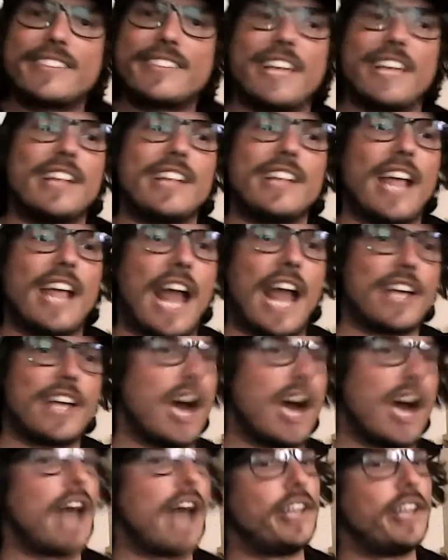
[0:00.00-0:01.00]
thing that I
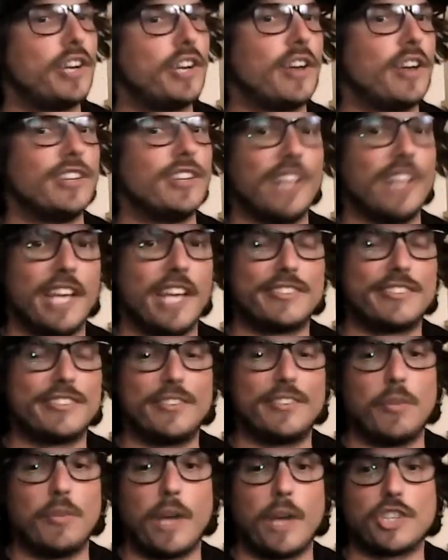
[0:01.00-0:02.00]
got here on the list,
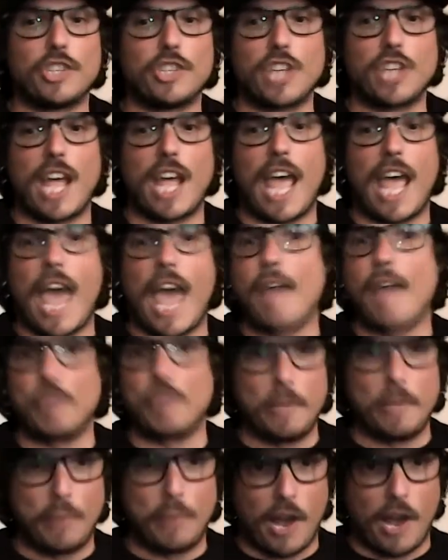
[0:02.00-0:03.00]
which
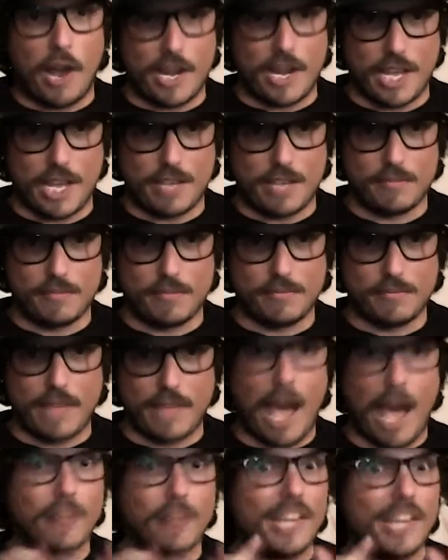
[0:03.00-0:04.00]
everybody,
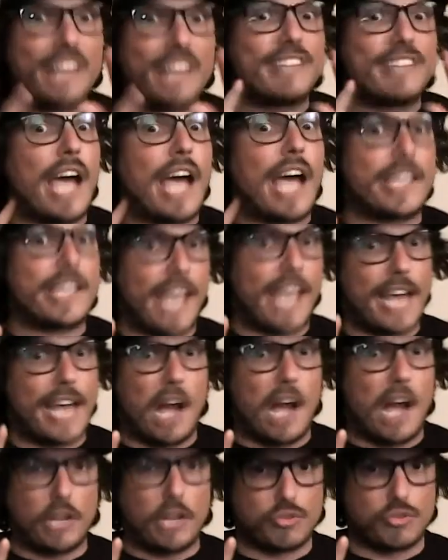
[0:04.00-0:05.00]
now this I
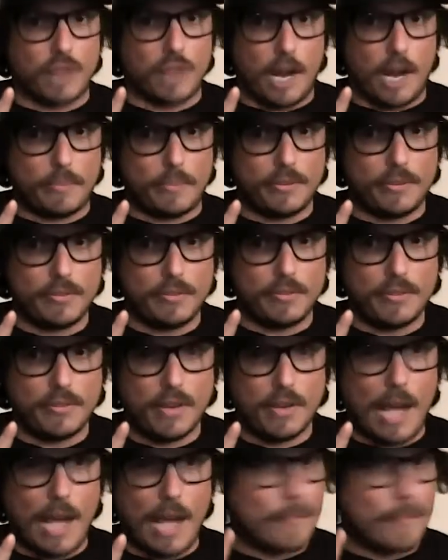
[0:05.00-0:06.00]
cannot drop.
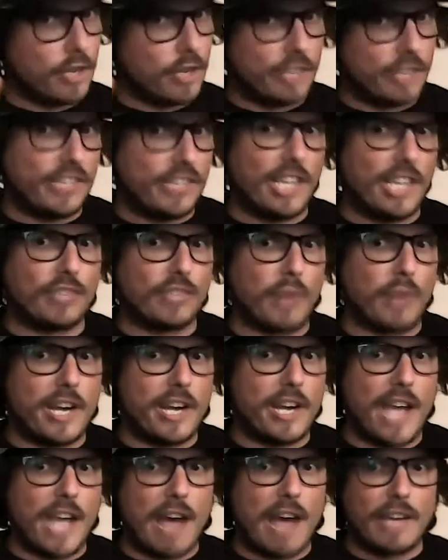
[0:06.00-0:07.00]
I'm going to say this right
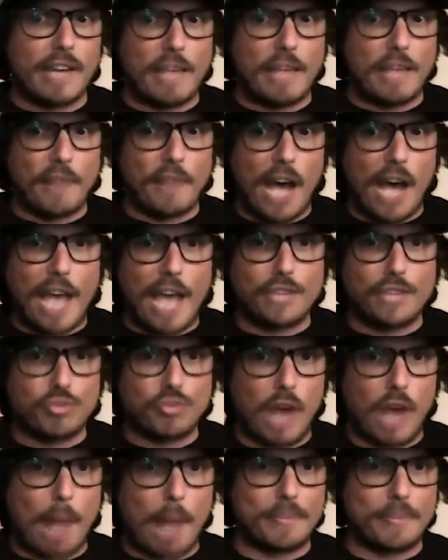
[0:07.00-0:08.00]
now. If I
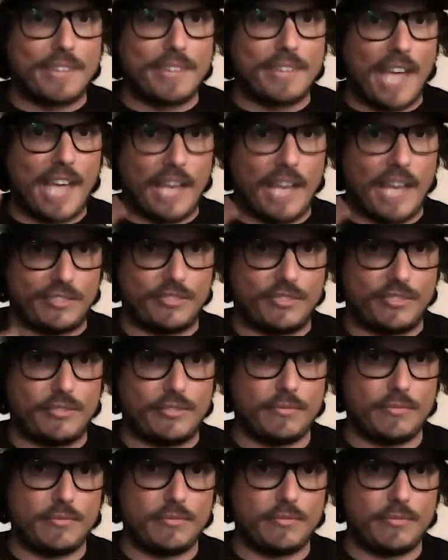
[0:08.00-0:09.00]
drop this,
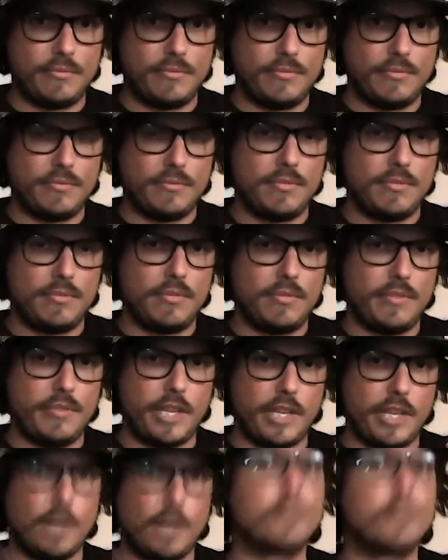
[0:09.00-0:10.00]

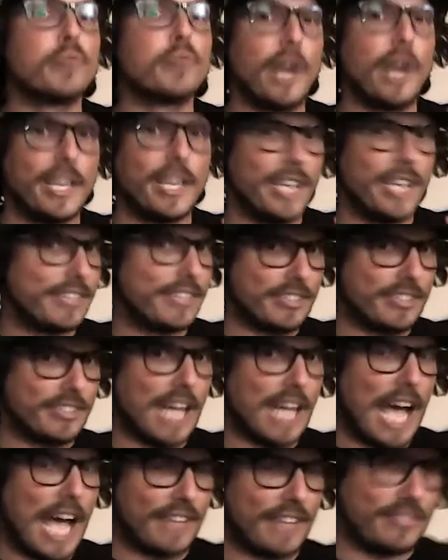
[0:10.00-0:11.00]
it'll break. It's
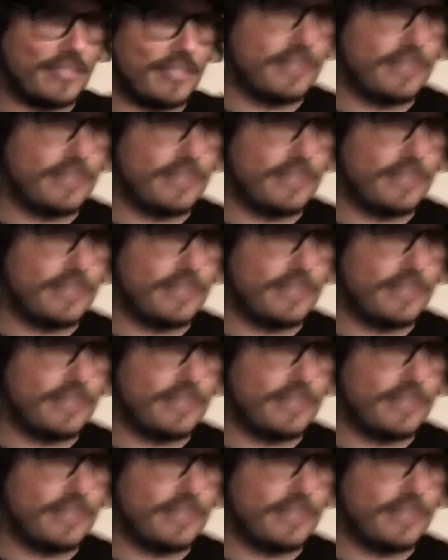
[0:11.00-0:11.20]
glass.